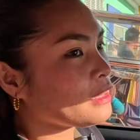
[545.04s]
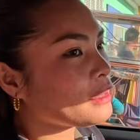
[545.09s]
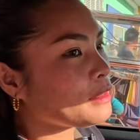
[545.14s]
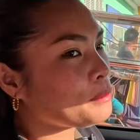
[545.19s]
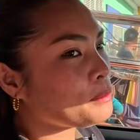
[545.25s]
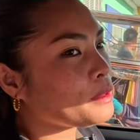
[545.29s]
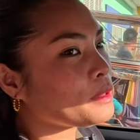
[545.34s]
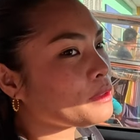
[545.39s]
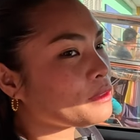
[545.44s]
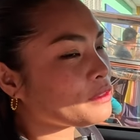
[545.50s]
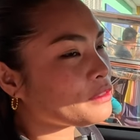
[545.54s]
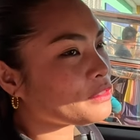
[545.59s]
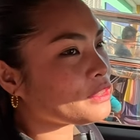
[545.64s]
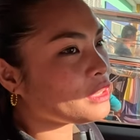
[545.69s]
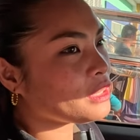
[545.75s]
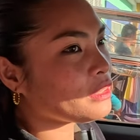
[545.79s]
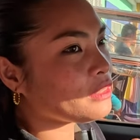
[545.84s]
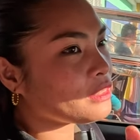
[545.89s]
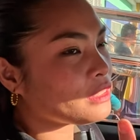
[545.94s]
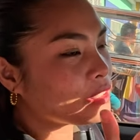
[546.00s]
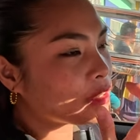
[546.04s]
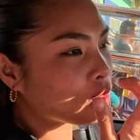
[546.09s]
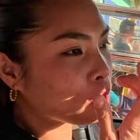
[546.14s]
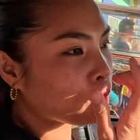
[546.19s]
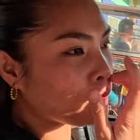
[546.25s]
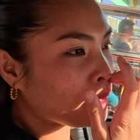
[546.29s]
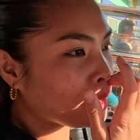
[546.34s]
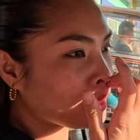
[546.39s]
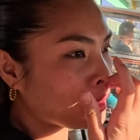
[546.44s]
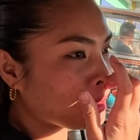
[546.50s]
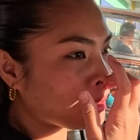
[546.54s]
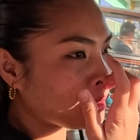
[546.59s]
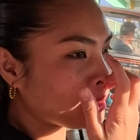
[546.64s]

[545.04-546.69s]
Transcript: a bit of thing on his plate and